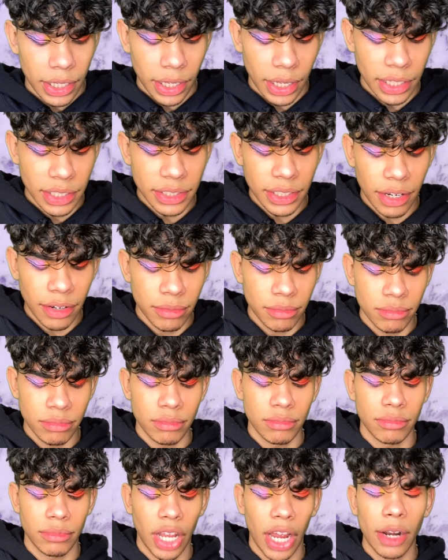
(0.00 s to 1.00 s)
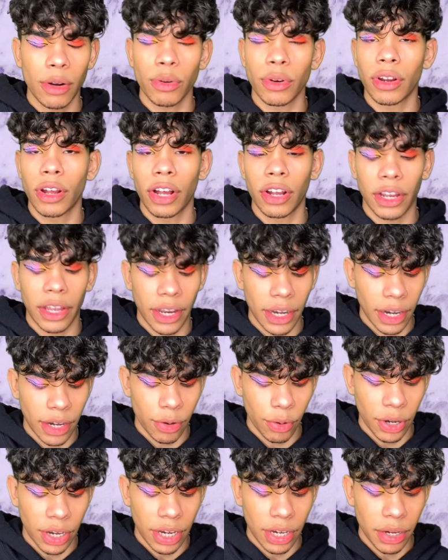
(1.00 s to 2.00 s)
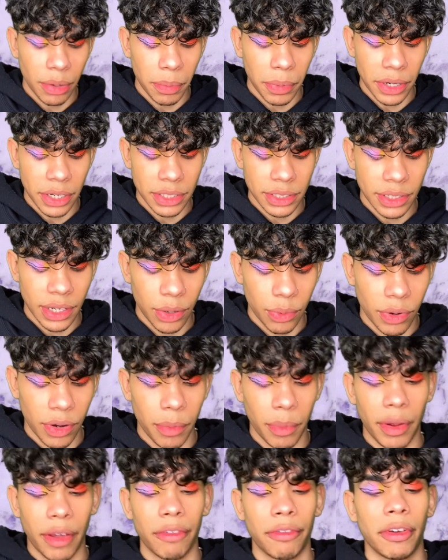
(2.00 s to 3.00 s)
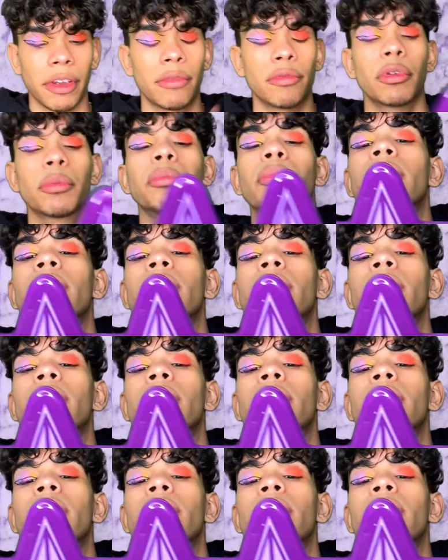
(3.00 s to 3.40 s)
It's not, I don't hate it, but it's not one of my favorite